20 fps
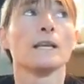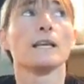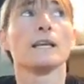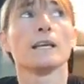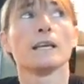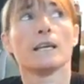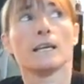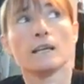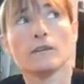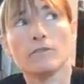
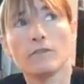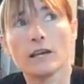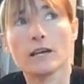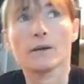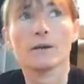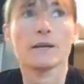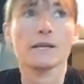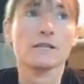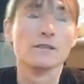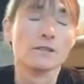He
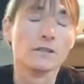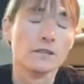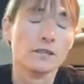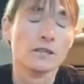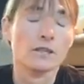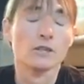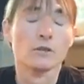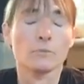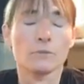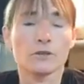varies a
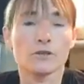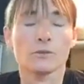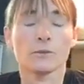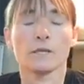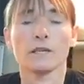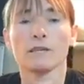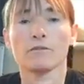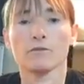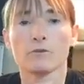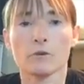little
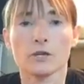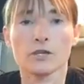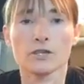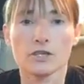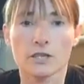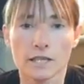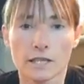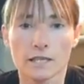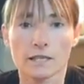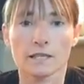between
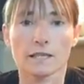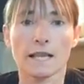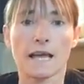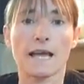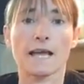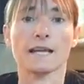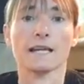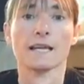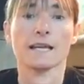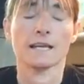foraging and
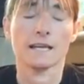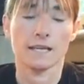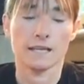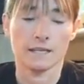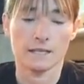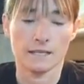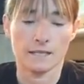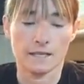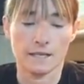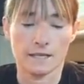lagging,
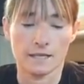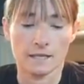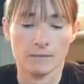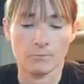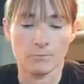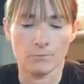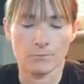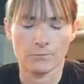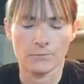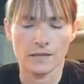and
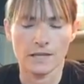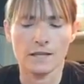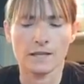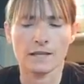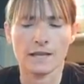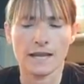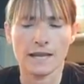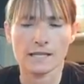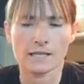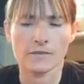he
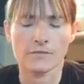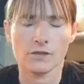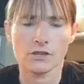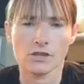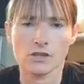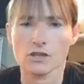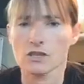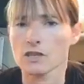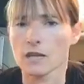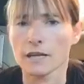lags if
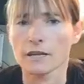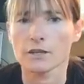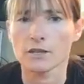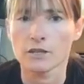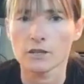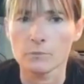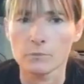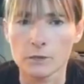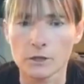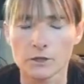he's just not in a
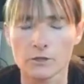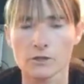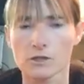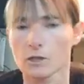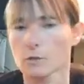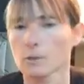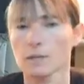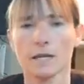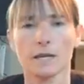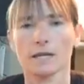good mood,
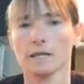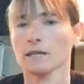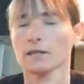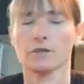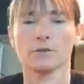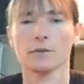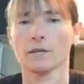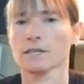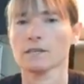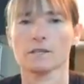so we're not going to
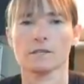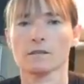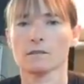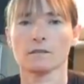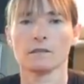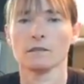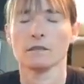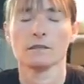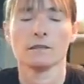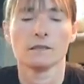address
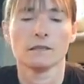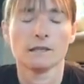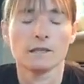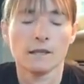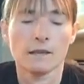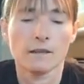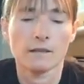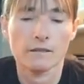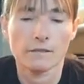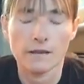
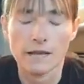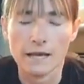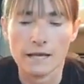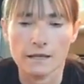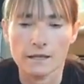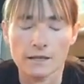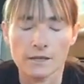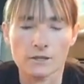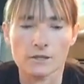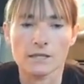that
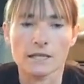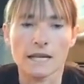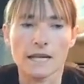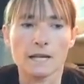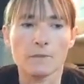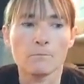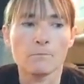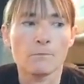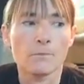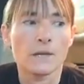here
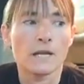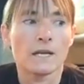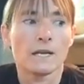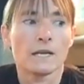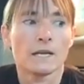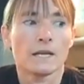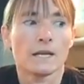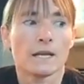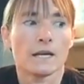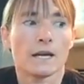today.
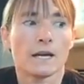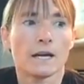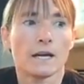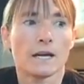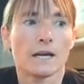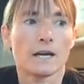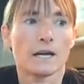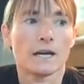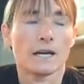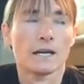
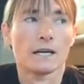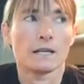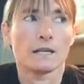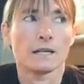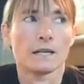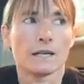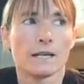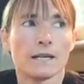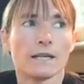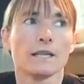
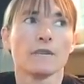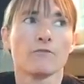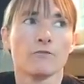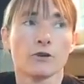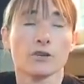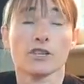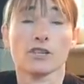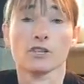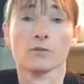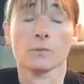And he
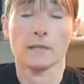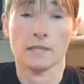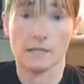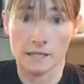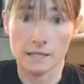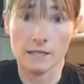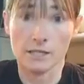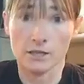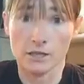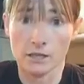forges he's
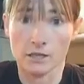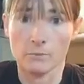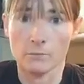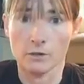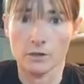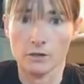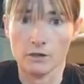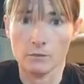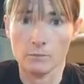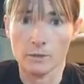in a good
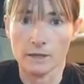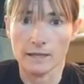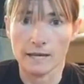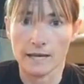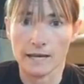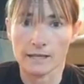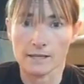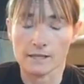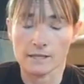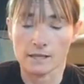mood, but
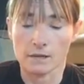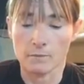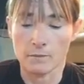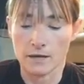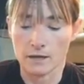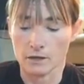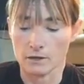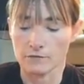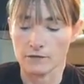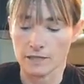that's a
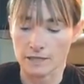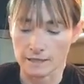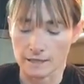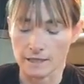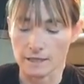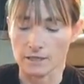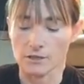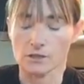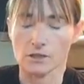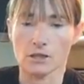matter of
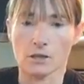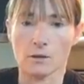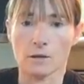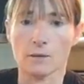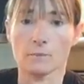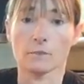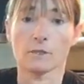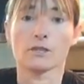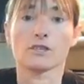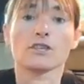technique. So
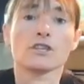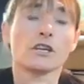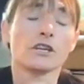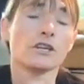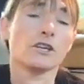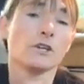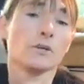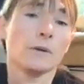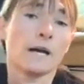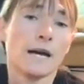I'm going to show
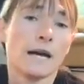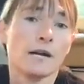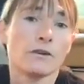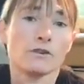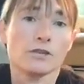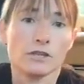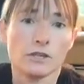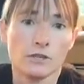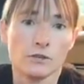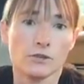you how
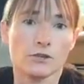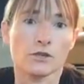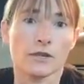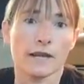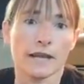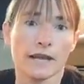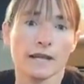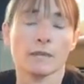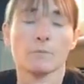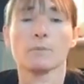to use your
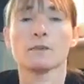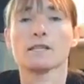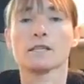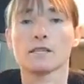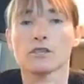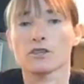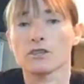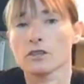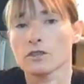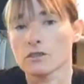hand
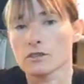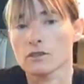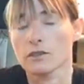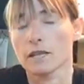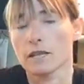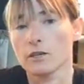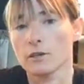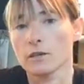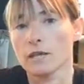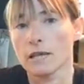position so
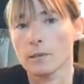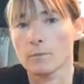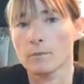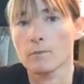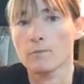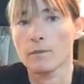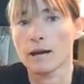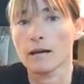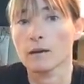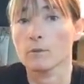that you keep
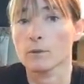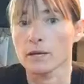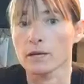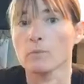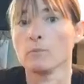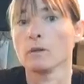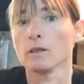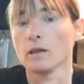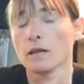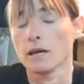him back where he
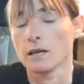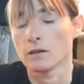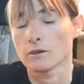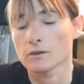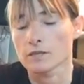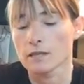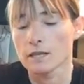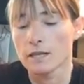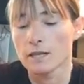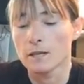
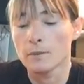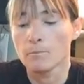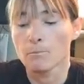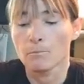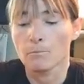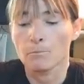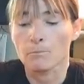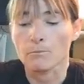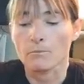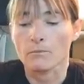belongs.
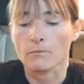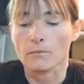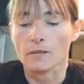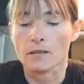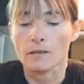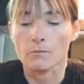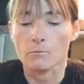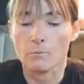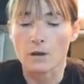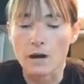
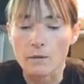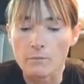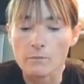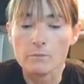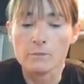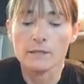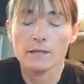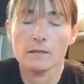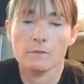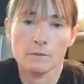
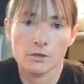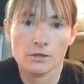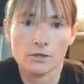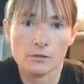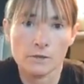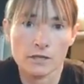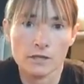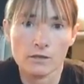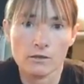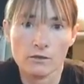Probably the most
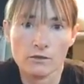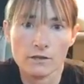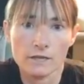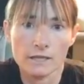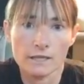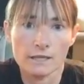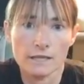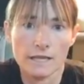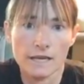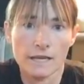critical
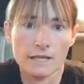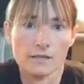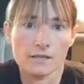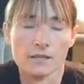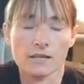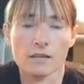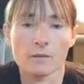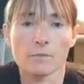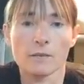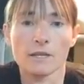thing today is
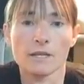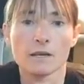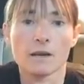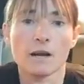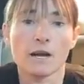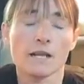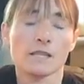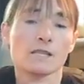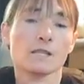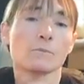going to be the
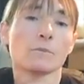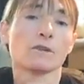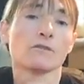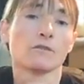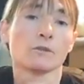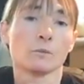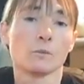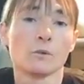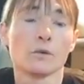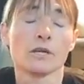concept of
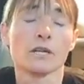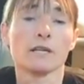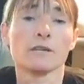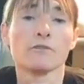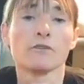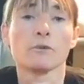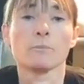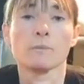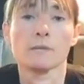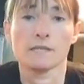rewarding
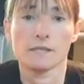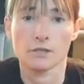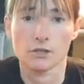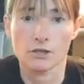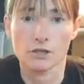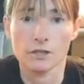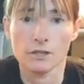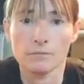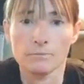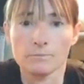for
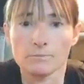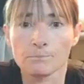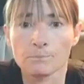position.